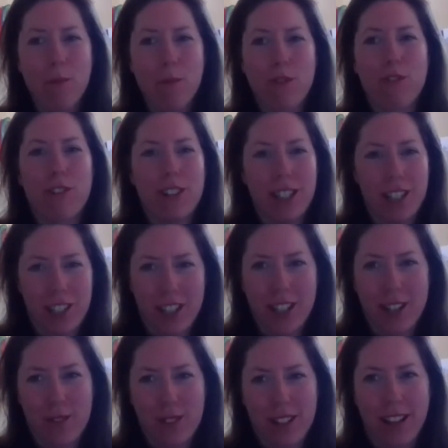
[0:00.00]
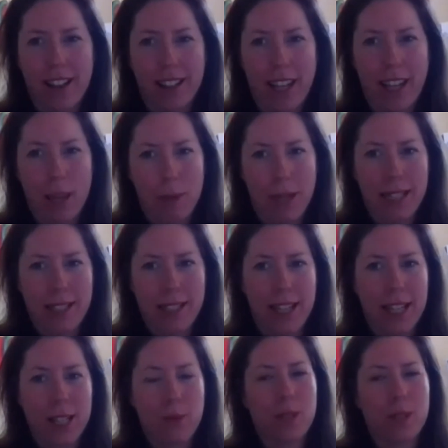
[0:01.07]
for initiatives like
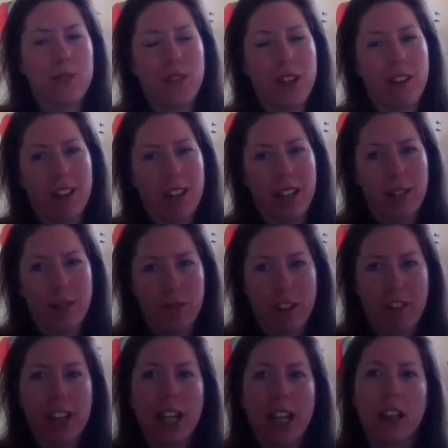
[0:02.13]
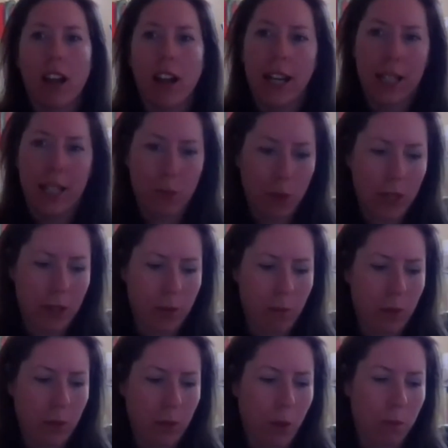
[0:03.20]
EPDs, which are very, very aligned with
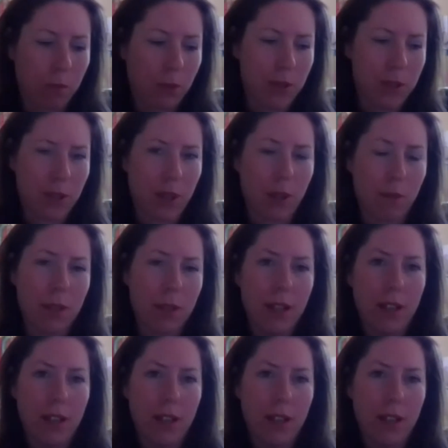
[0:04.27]
what BlueScope